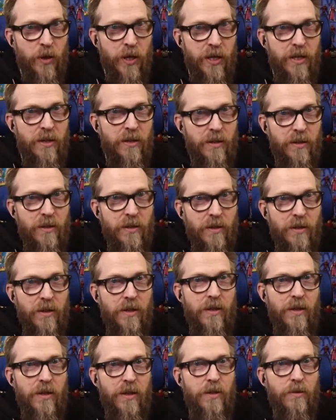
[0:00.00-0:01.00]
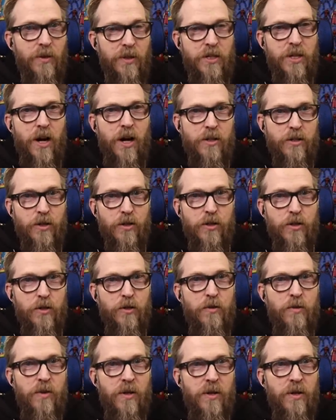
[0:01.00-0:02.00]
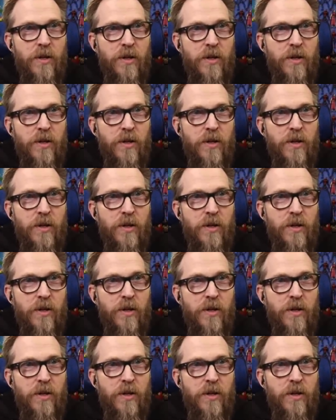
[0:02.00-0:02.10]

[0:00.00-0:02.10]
it with Doctor Who.